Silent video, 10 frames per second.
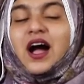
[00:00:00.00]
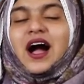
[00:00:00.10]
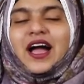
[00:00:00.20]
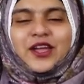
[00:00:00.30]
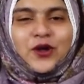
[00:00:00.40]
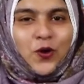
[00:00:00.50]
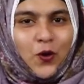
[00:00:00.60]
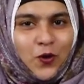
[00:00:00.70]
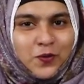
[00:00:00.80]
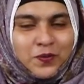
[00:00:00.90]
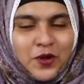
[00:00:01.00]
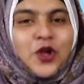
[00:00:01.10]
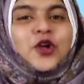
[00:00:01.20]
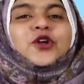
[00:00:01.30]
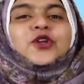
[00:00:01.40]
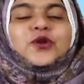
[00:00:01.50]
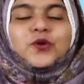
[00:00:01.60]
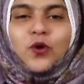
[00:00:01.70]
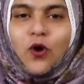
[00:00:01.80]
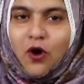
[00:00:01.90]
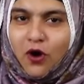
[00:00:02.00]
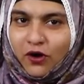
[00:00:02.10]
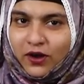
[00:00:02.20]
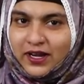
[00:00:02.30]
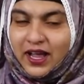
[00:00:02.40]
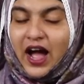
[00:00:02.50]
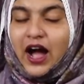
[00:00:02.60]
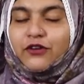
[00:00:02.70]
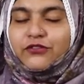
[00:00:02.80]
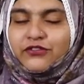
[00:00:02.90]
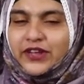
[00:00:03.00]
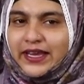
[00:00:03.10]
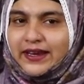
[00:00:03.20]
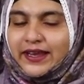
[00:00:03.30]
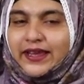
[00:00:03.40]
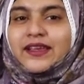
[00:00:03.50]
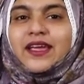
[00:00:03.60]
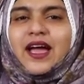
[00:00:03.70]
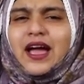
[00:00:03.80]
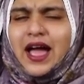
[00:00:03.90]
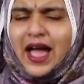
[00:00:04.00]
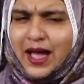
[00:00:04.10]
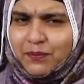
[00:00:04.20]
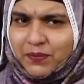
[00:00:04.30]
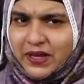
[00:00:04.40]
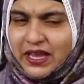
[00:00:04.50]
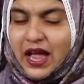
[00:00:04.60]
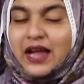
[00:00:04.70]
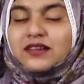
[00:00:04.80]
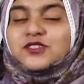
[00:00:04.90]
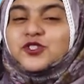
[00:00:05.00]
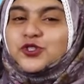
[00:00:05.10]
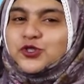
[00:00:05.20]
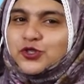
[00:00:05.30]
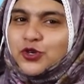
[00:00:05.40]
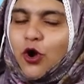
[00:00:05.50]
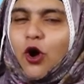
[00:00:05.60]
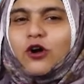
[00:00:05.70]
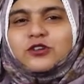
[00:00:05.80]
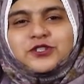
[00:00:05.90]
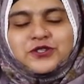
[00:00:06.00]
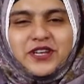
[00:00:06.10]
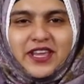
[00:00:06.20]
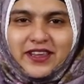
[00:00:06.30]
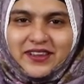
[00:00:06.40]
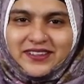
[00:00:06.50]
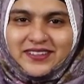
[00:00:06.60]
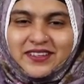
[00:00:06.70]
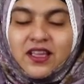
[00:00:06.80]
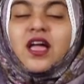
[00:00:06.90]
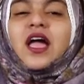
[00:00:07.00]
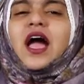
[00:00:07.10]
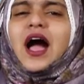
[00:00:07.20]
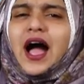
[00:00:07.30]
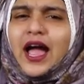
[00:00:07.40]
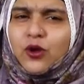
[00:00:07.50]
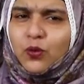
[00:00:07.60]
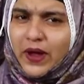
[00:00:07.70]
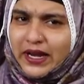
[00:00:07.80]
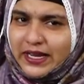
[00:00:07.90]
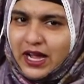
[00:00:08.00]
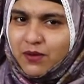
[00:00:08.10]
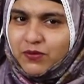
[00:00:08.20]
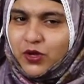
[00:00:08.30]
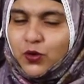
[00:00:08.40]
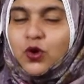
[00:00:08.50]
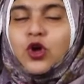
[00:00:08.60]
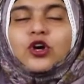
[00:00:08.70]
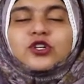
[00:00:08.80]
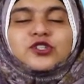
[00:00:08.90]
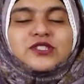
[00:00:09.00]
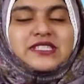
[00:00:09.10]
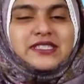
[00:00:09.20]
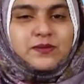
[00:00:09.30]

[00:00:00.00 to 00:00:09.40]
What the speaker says: I hope you all are feeling happy and strong today. I welcome you to this